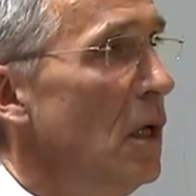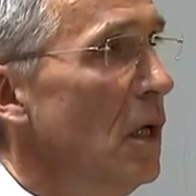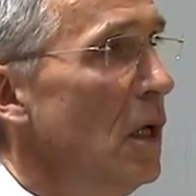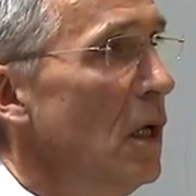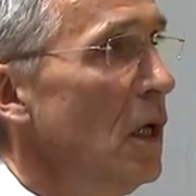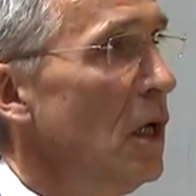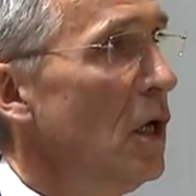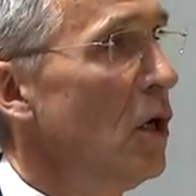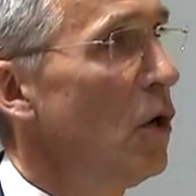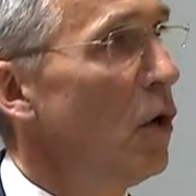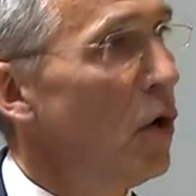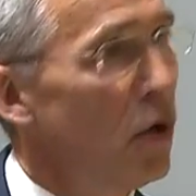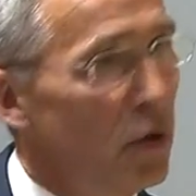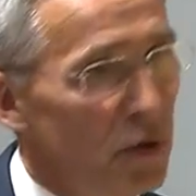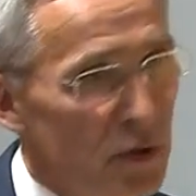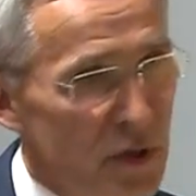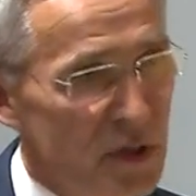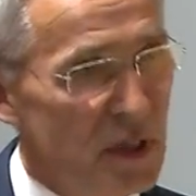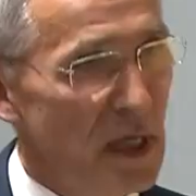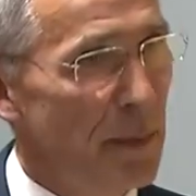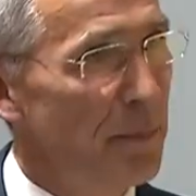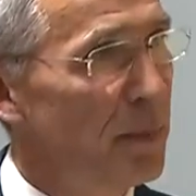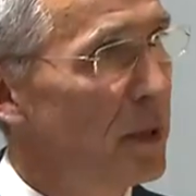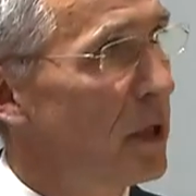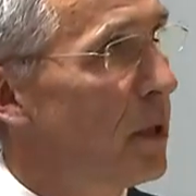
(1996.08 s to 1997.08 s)
on
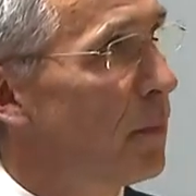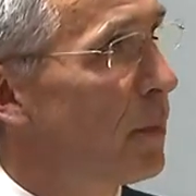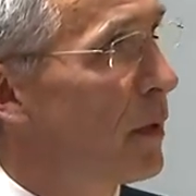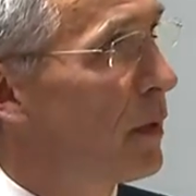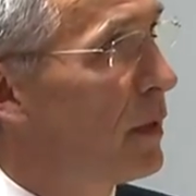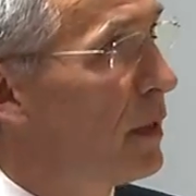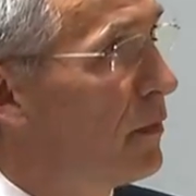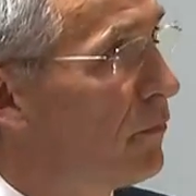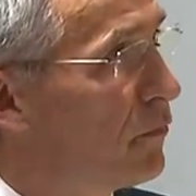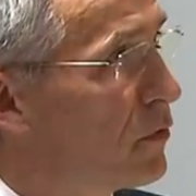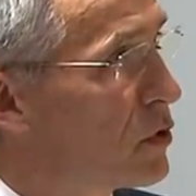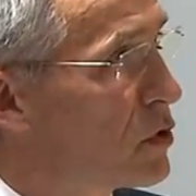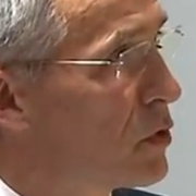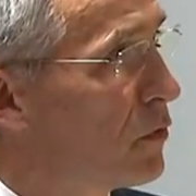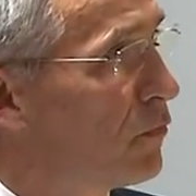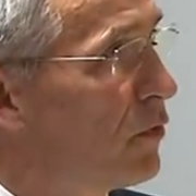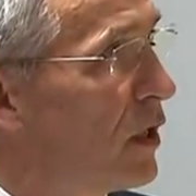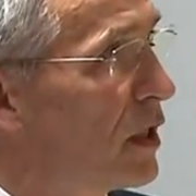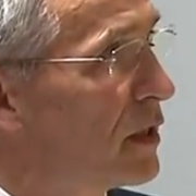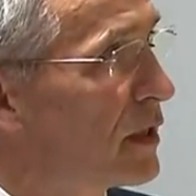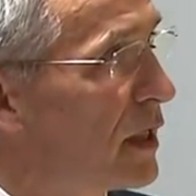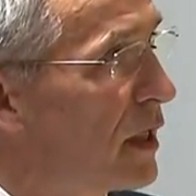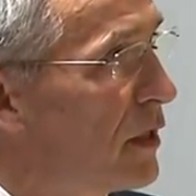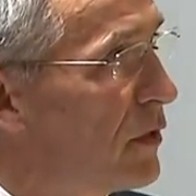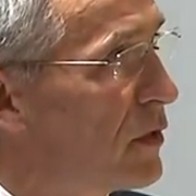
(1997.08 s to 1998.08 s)
stepping up our efforts to
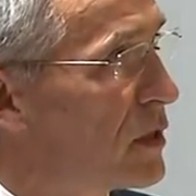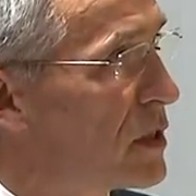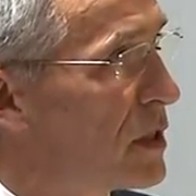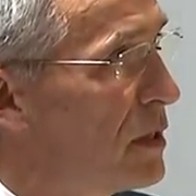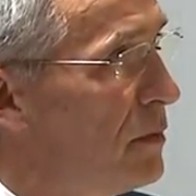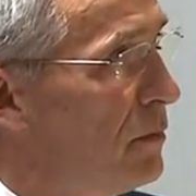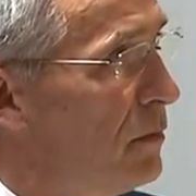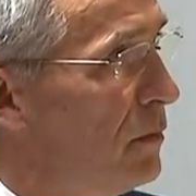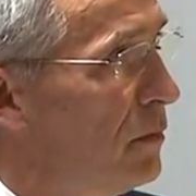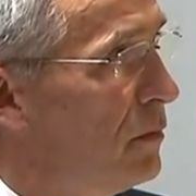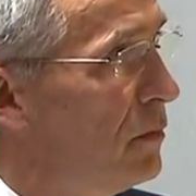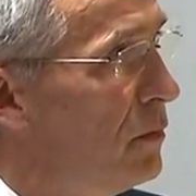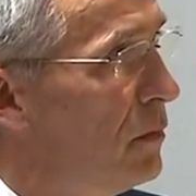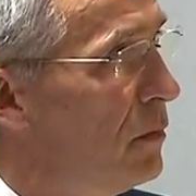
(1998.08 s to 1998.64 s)
fight terrorism,